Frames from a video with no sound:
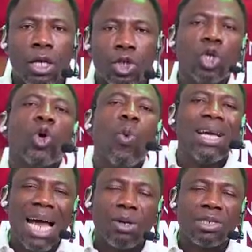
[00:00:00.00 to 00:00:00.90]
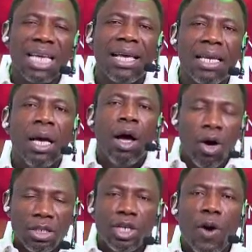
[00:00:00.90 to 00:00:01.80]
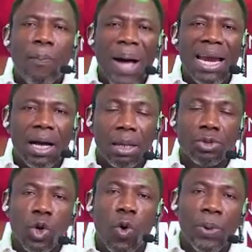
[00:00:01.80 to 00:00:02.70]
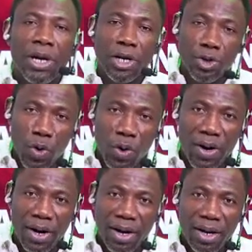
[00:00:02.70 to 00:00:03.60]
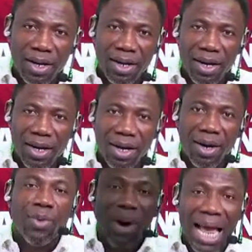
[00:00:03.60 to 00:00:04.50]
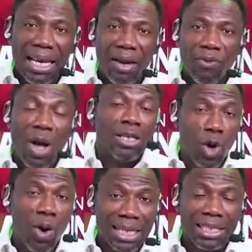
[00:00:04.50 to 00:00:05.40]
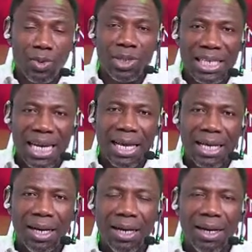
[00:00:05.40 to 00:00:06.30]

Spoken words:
So you wait outside until your partner comes to open the door. All right? For as long as it will take.